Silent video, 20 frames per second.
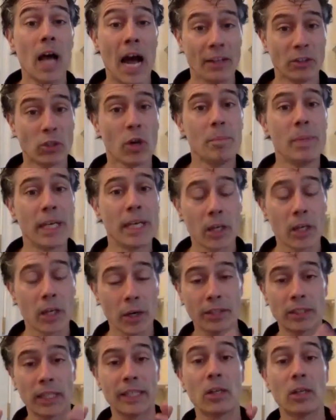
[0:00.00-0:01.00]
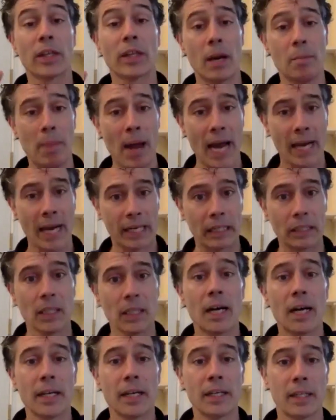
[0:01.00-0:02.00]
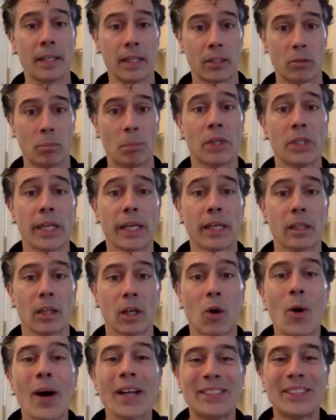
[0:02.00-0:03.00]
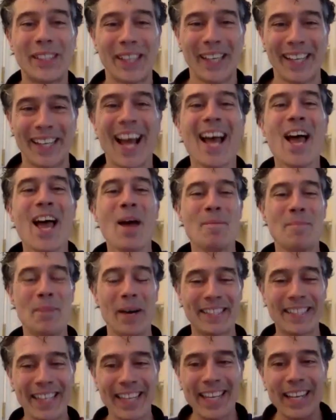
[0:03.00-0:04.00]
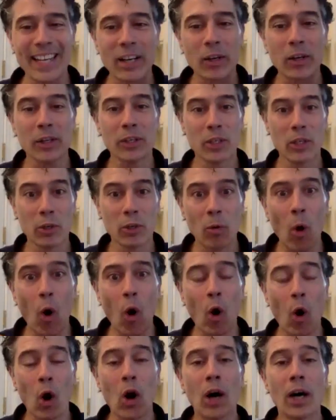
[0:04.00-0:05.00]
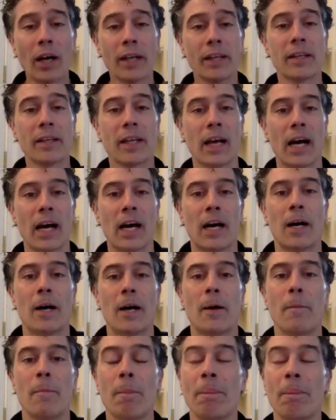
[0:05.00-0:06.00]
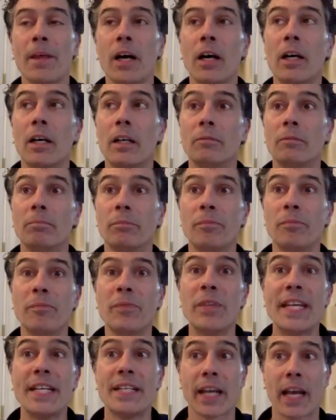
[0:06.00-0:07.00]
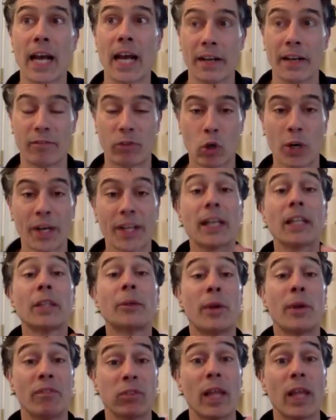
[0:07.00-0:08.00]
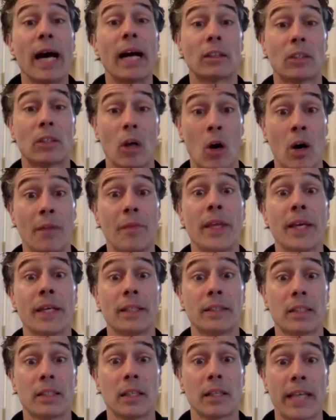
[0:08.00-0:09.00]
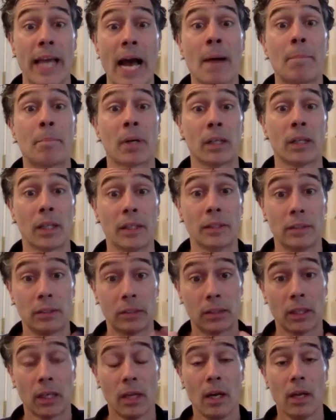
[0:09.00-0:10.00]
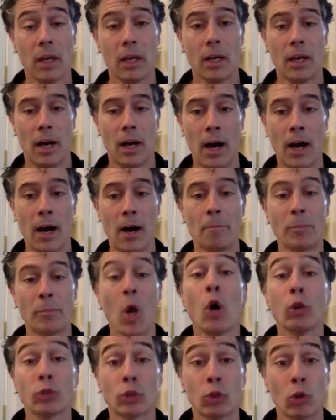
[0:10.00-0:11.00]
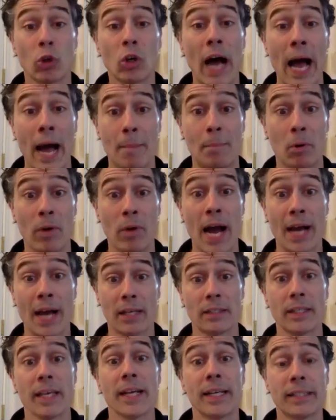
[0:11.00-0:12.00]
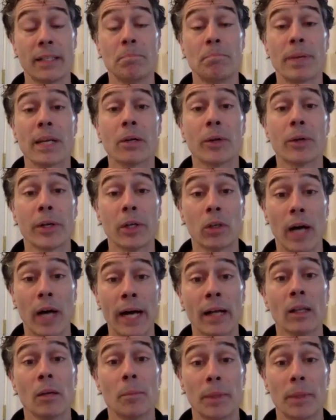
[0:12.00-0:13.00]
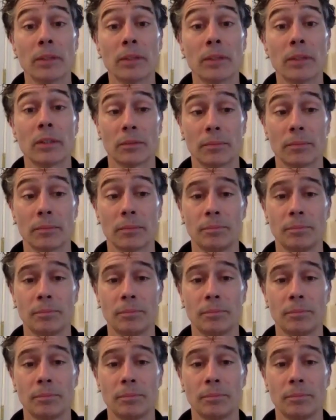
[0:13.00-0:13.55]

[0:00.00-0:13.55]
and so I'd be curious, I know that I'm packing a lot into this particular question, but to hear you on uh, the need to kind of critically reflect on this capitalist um, cultural apparatus and its imperial elements.